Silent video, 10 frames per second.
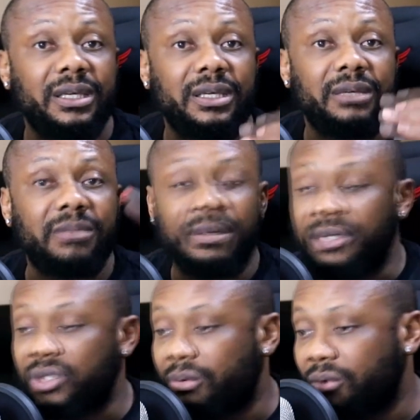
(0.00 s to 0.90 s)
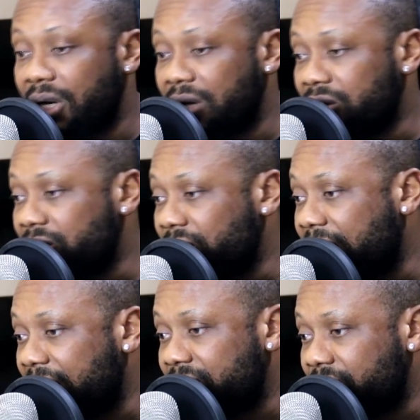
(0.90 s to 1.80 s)
Maybe someone else would
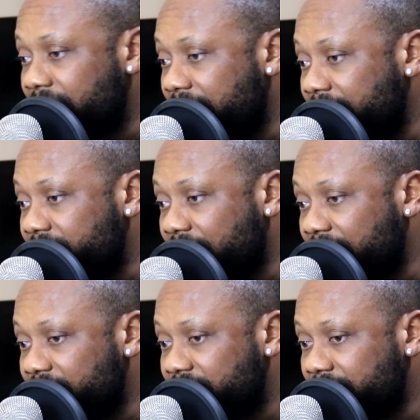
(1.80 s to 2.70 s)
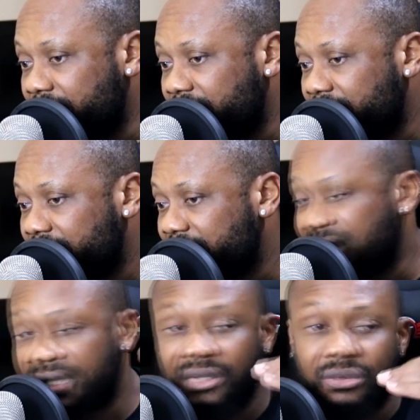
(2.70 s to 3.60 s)
like to hear traditional,
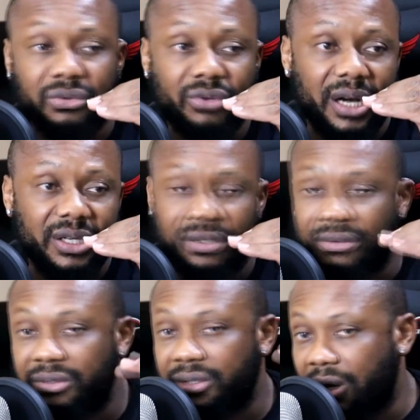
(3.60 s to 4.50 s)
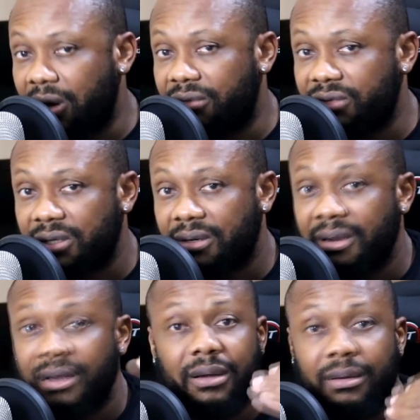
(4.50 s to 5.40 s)
listen to traditional stuffs.
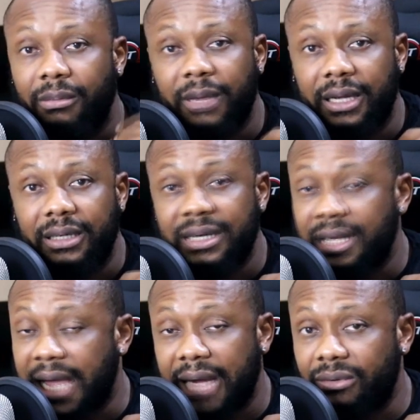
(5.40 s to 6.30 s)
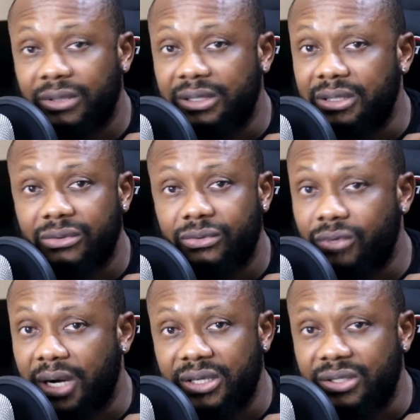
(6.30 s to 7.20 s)
Man, I don't listen to
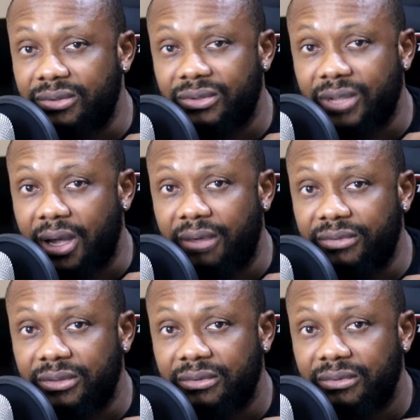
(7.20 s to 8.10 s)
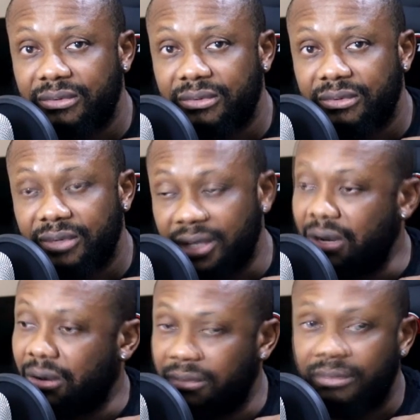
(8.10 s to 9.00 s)
traditional stuffs, you
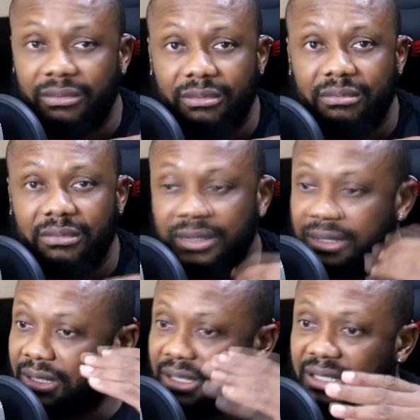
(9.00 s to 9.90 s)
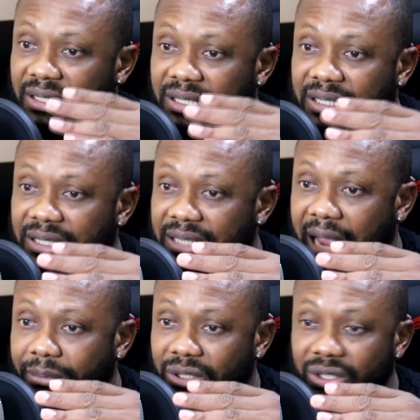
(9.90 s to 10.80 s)
know. This is the
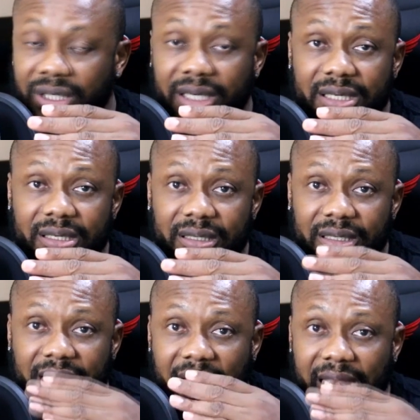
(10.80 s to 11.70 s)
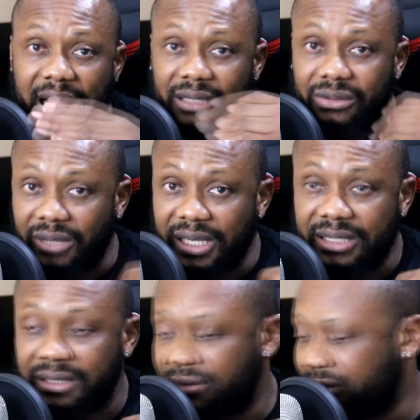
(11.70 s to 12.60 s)
type of shit I like to listen to.